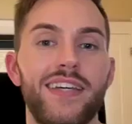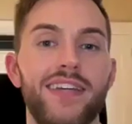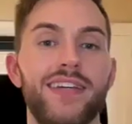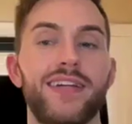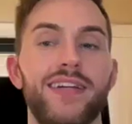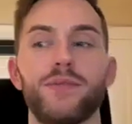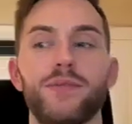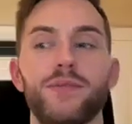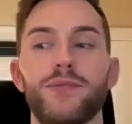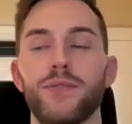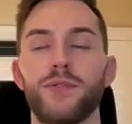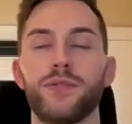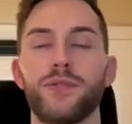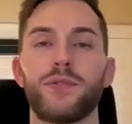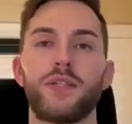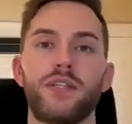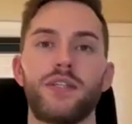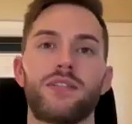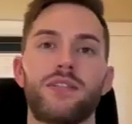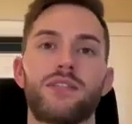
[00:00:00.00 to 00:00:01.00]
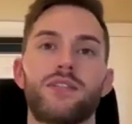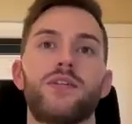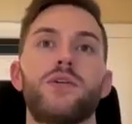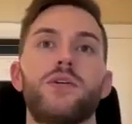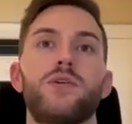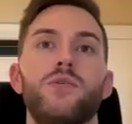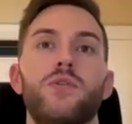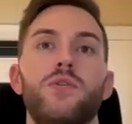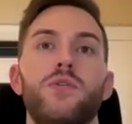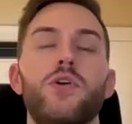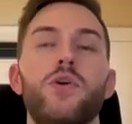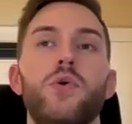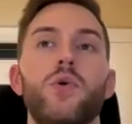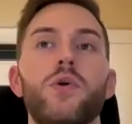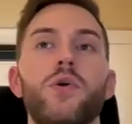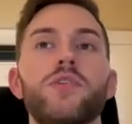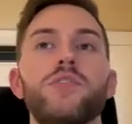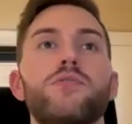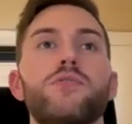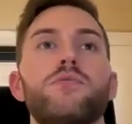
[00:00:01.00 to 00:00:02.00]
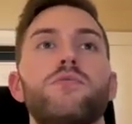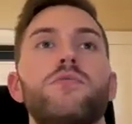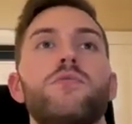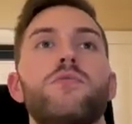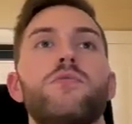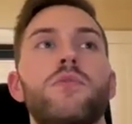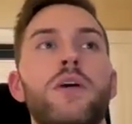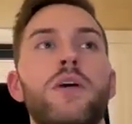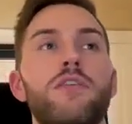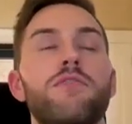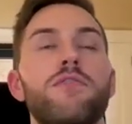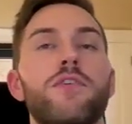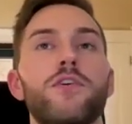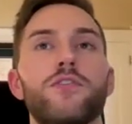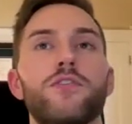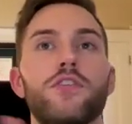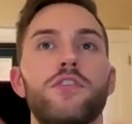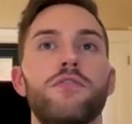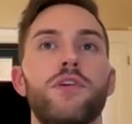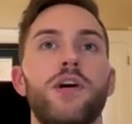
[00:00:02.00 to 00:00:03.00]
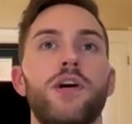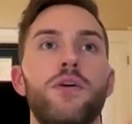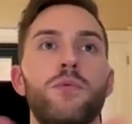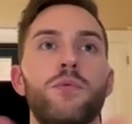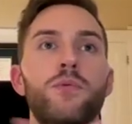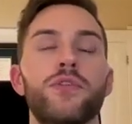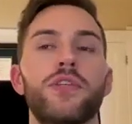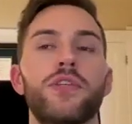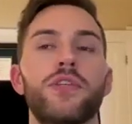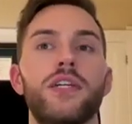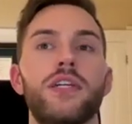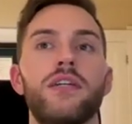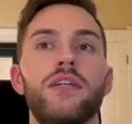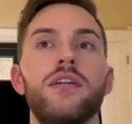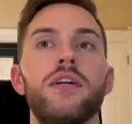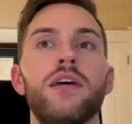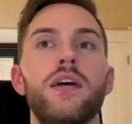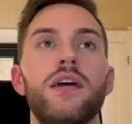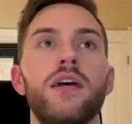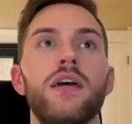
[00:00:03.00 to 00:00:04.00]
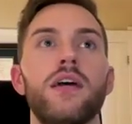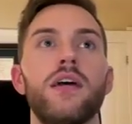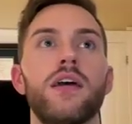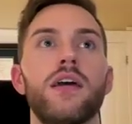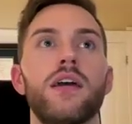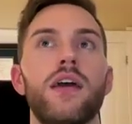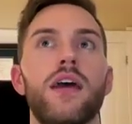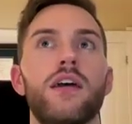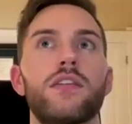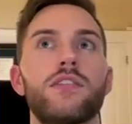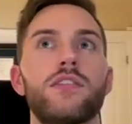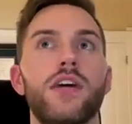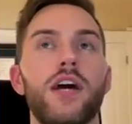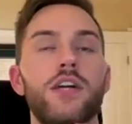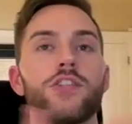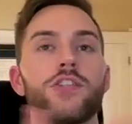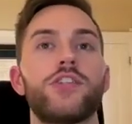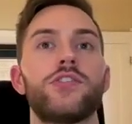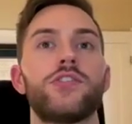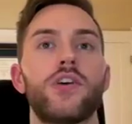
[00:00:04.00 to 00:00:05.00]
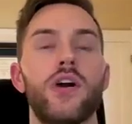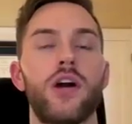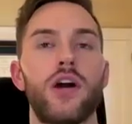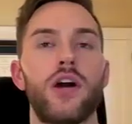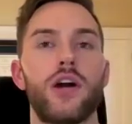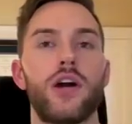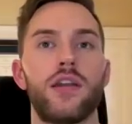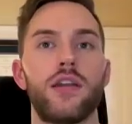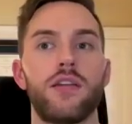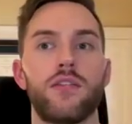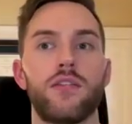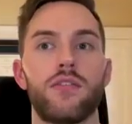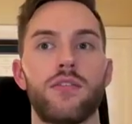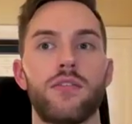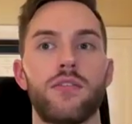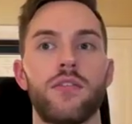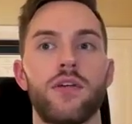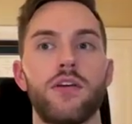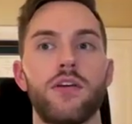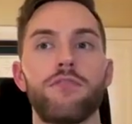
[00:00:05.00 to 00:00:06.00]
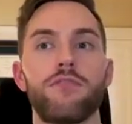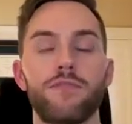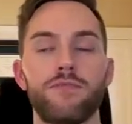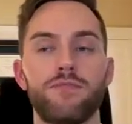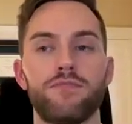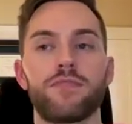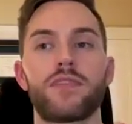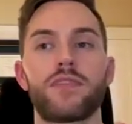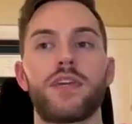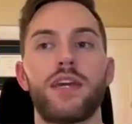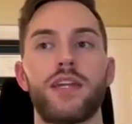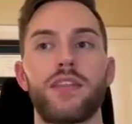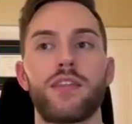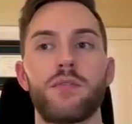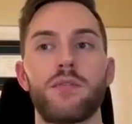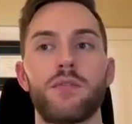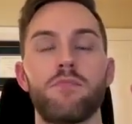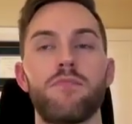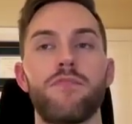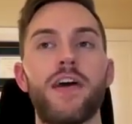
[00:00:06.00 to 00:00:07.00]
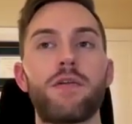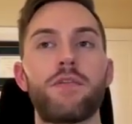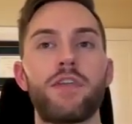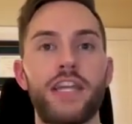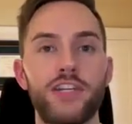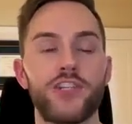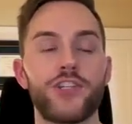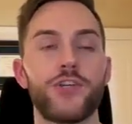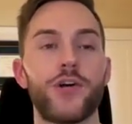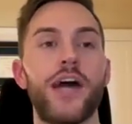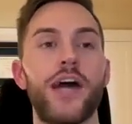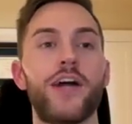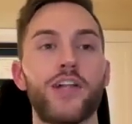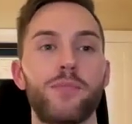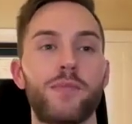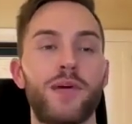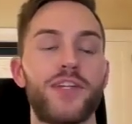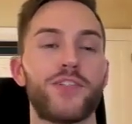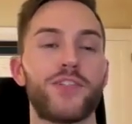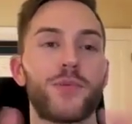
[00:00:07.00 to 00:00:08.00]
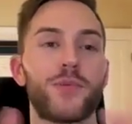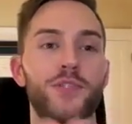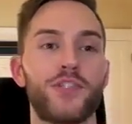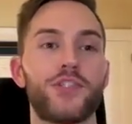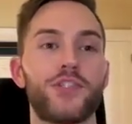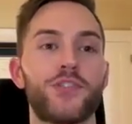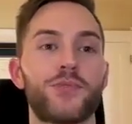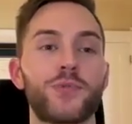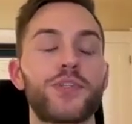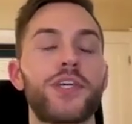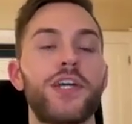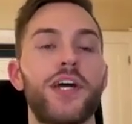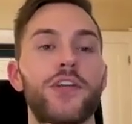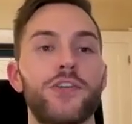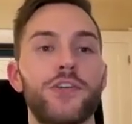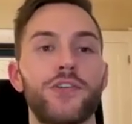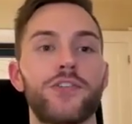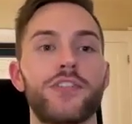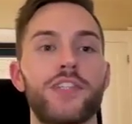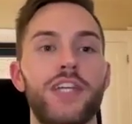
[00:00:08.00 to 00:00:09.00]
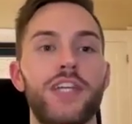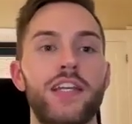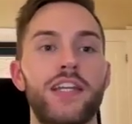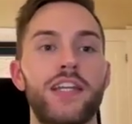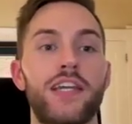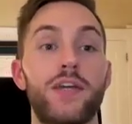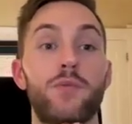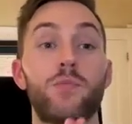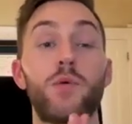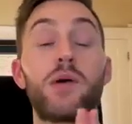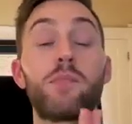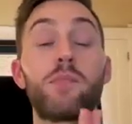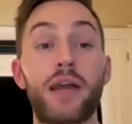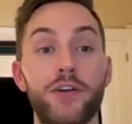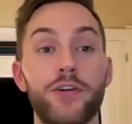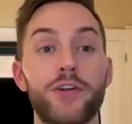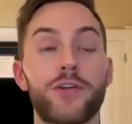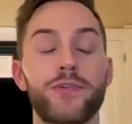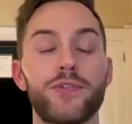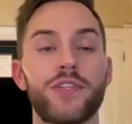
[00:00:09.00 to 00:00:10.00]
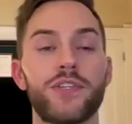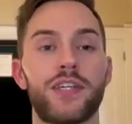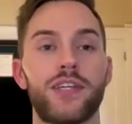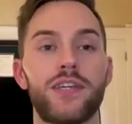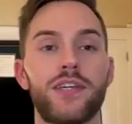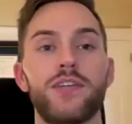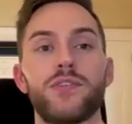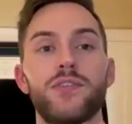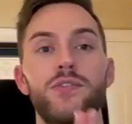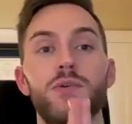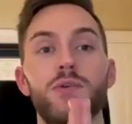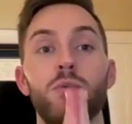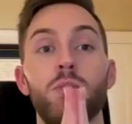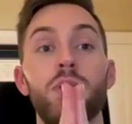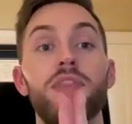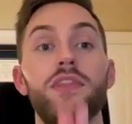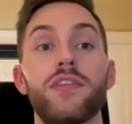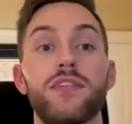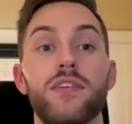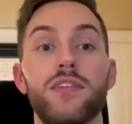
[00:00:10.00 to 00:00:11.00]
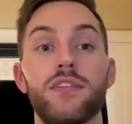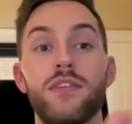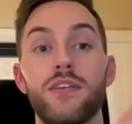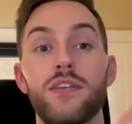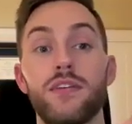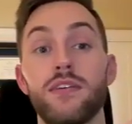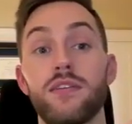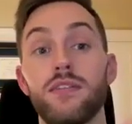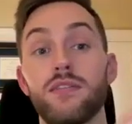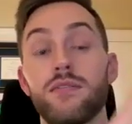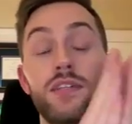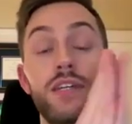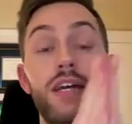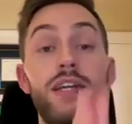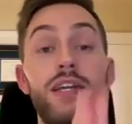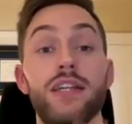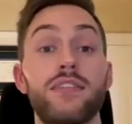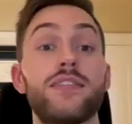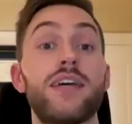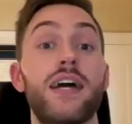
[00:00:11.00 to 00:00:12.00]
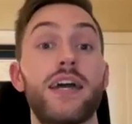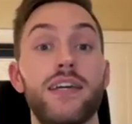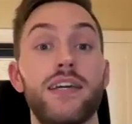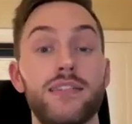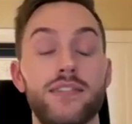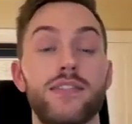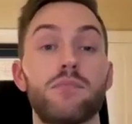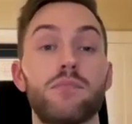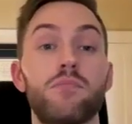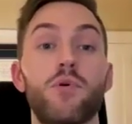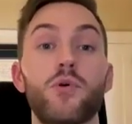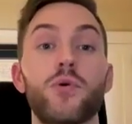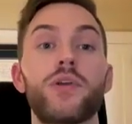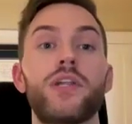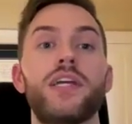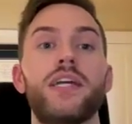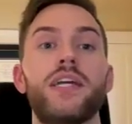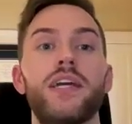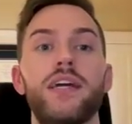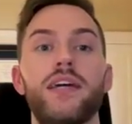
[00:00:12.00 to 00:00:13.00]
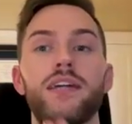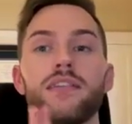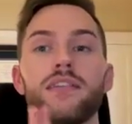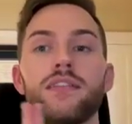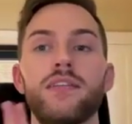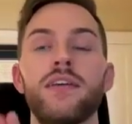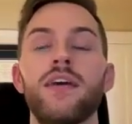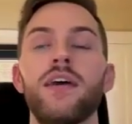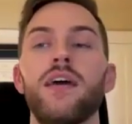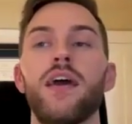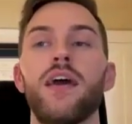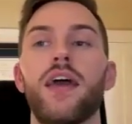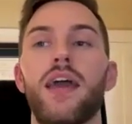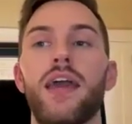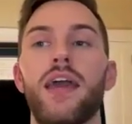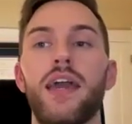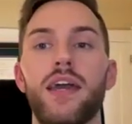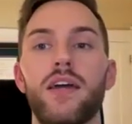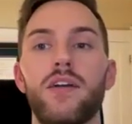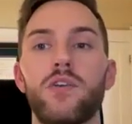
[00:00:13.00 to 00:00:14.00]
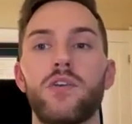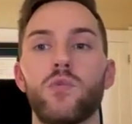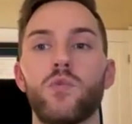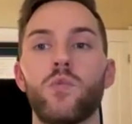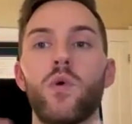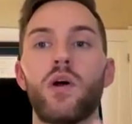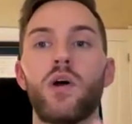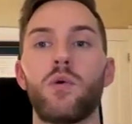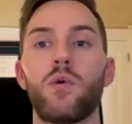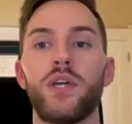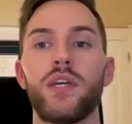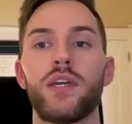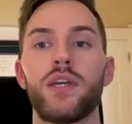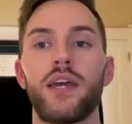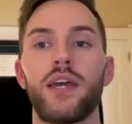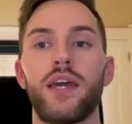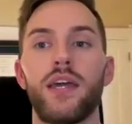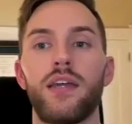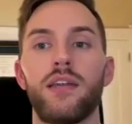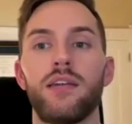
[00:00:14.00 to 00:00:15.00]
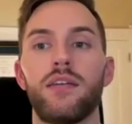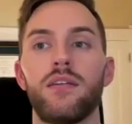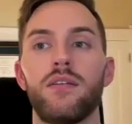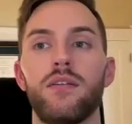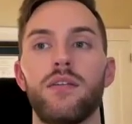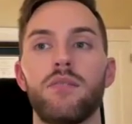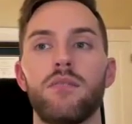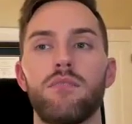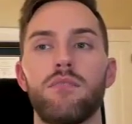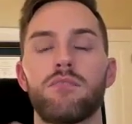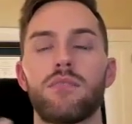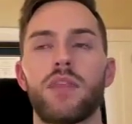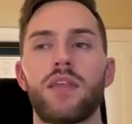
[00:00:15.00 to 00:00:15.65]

Yeah, absolutely. So the course, like, first of all, really touches on kind of the foundational element, which is really understanding what microdosing is, what the kind of science supporting it, and what we can